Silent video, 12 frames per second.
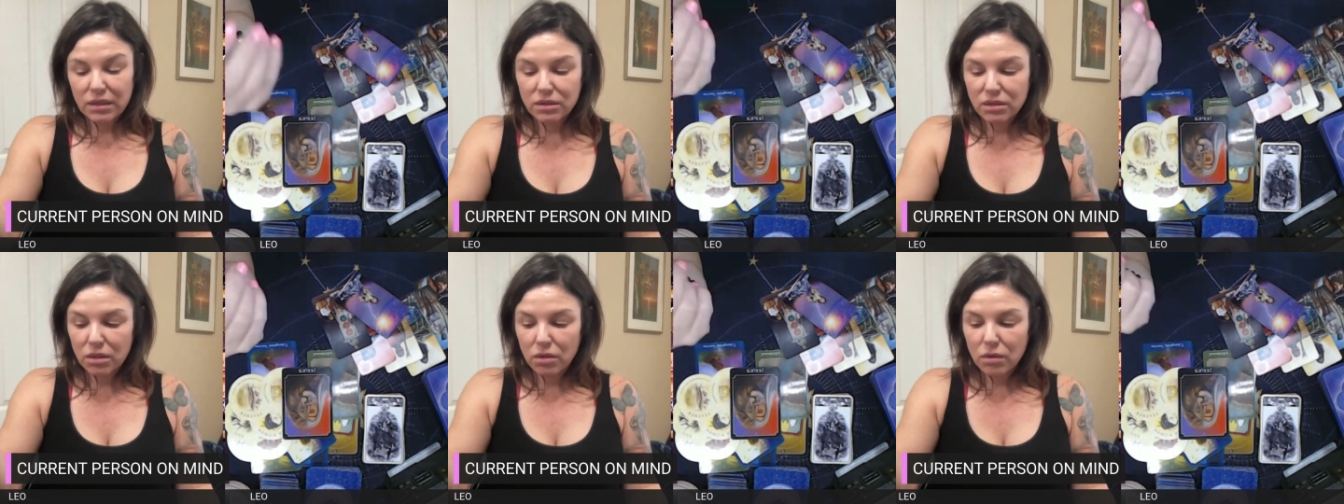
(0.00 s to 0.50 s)

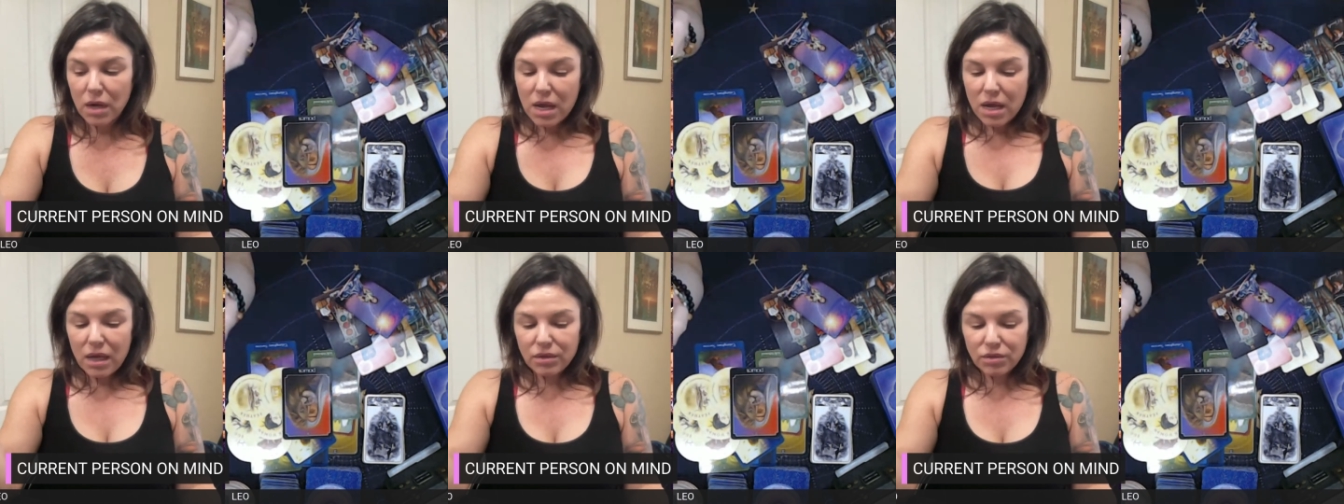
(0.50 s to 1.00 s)
So,
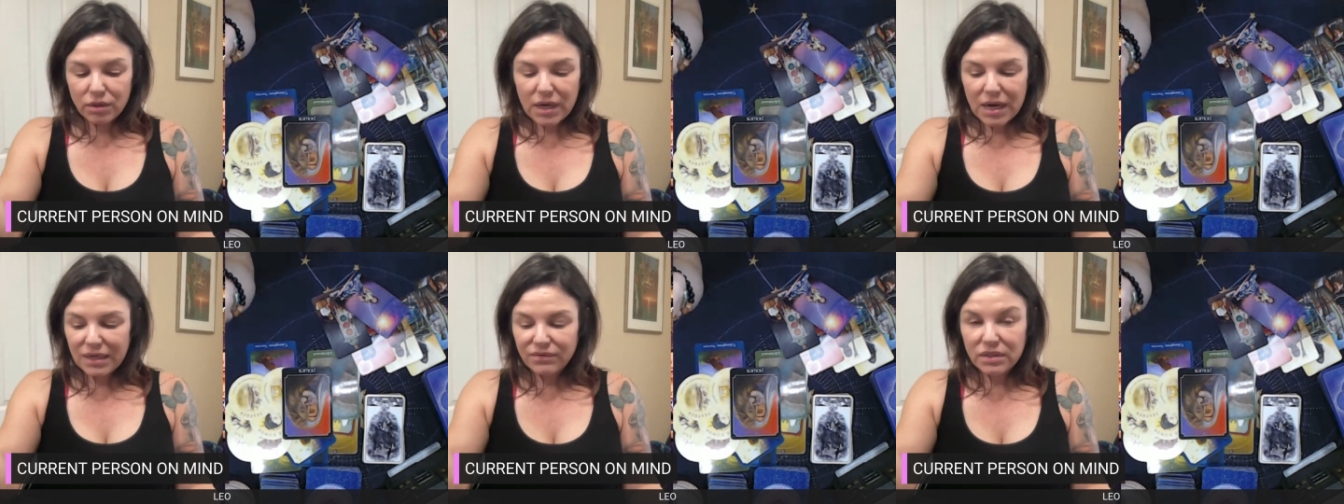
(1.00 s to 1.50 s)
and you're
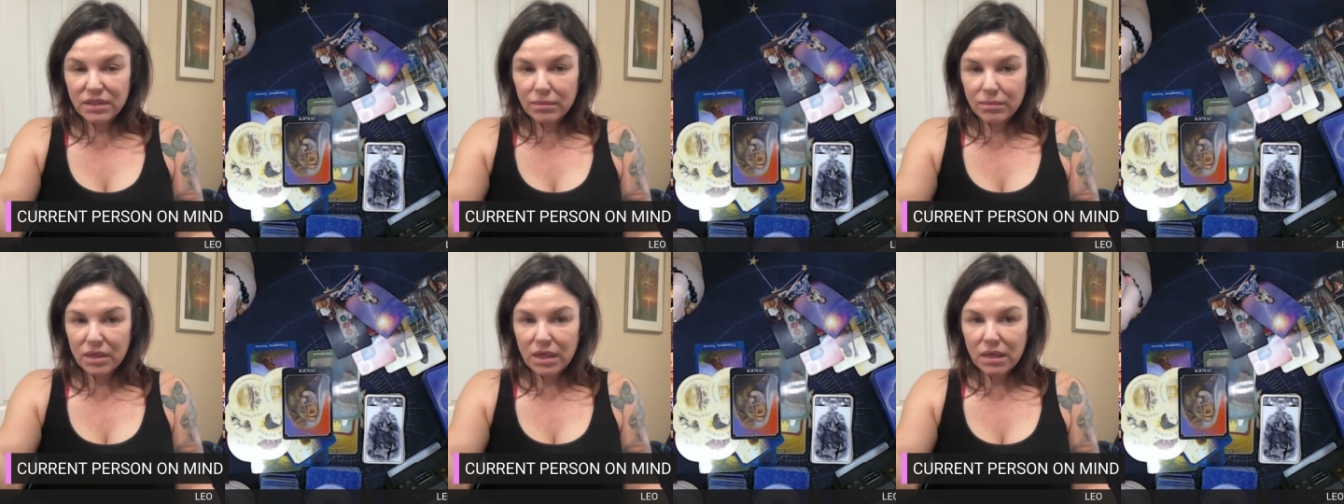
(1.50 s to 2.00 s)
kind of
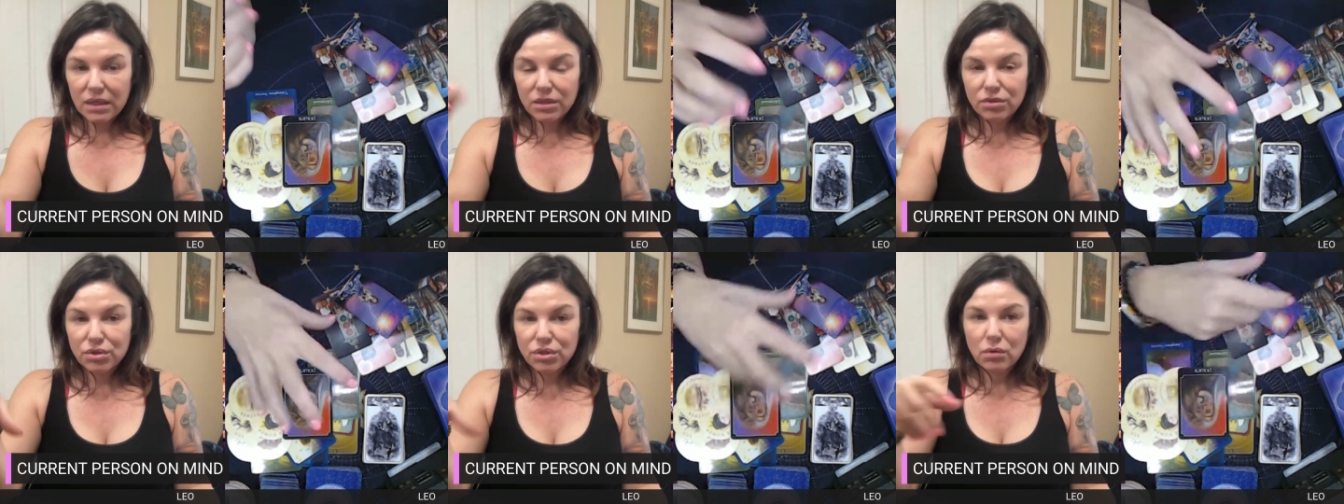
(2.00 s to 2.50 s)
intimidated,
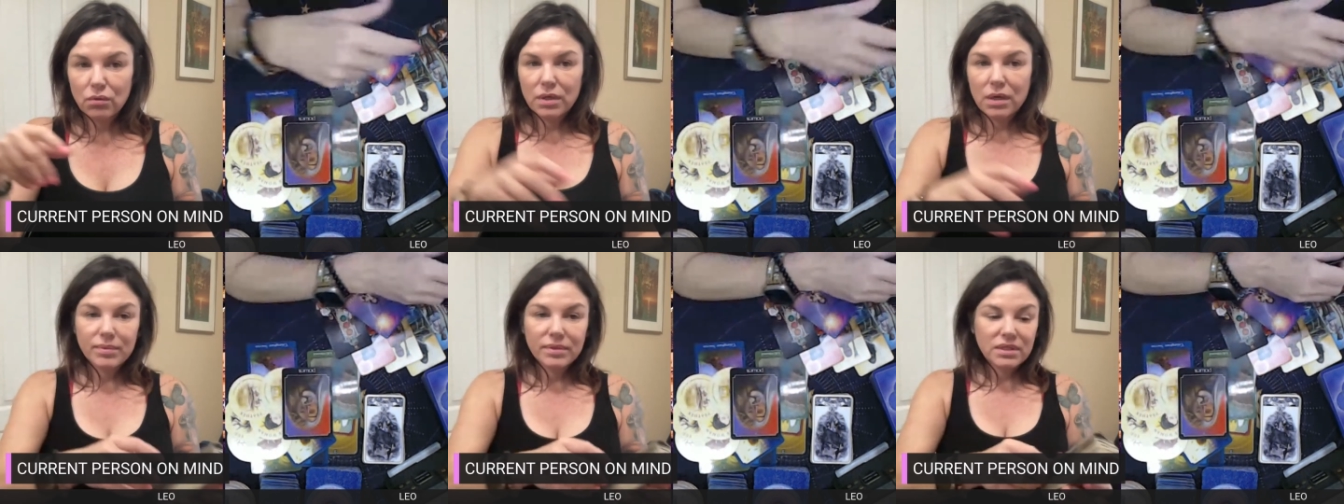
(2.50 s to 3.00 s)
you're
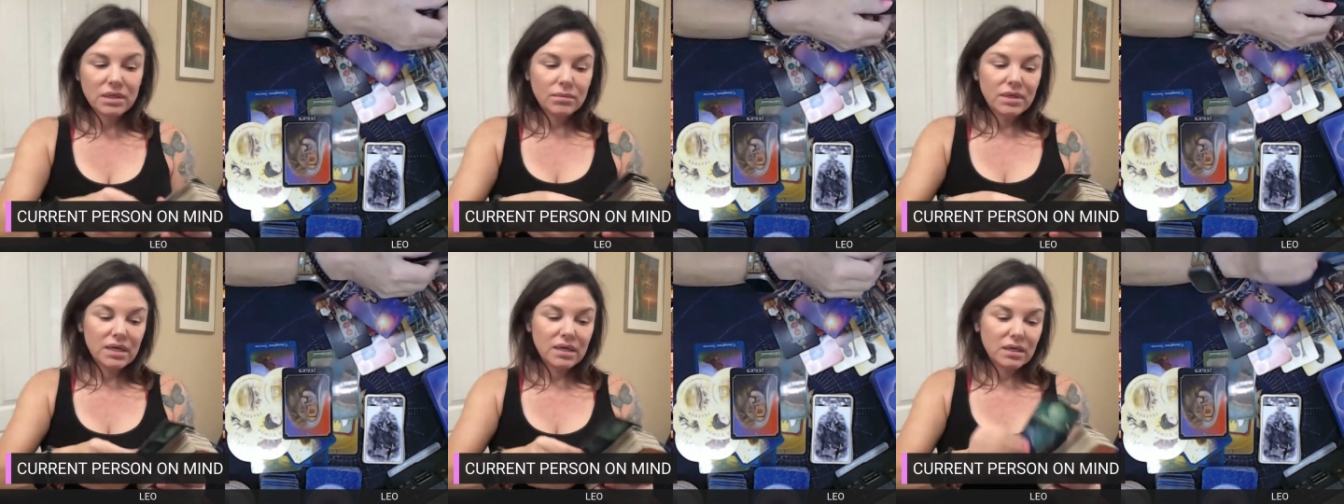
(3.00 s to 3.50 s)
showing up
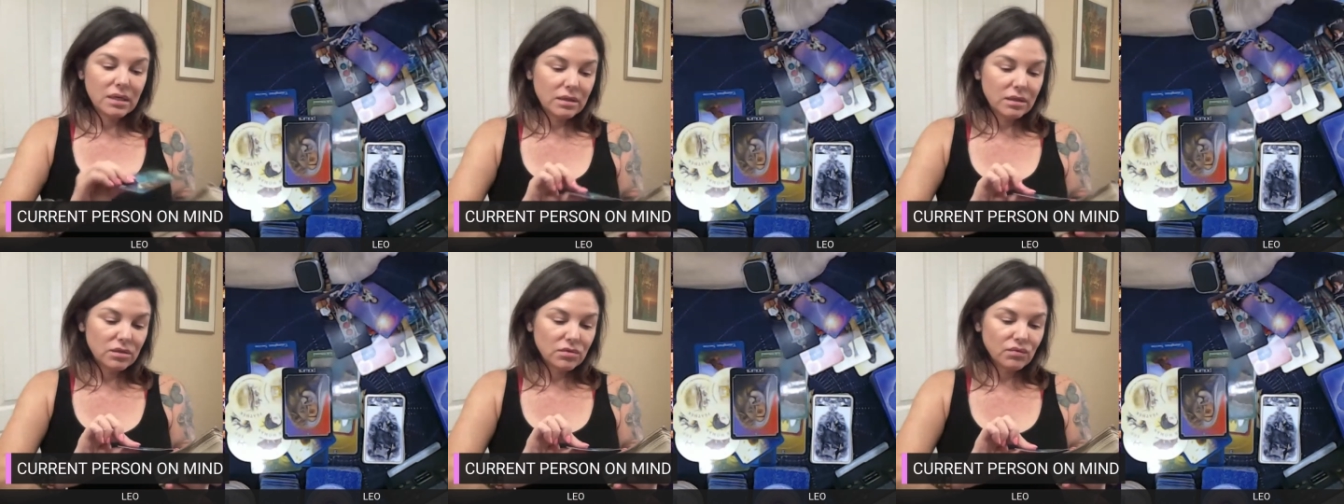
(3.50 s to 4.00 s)
intimidated
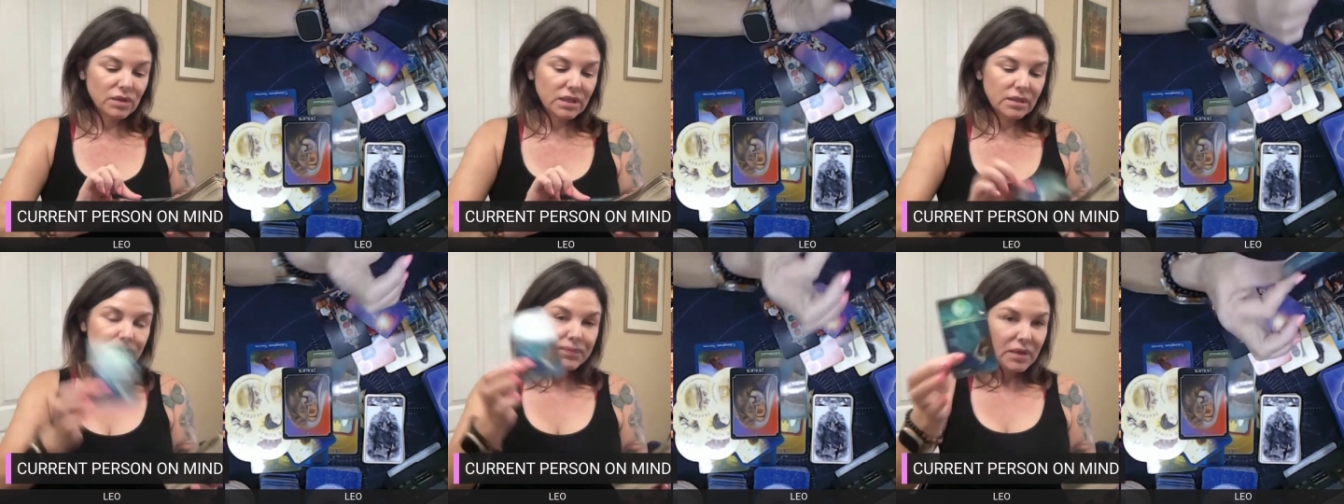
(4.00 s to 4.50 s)
in this read.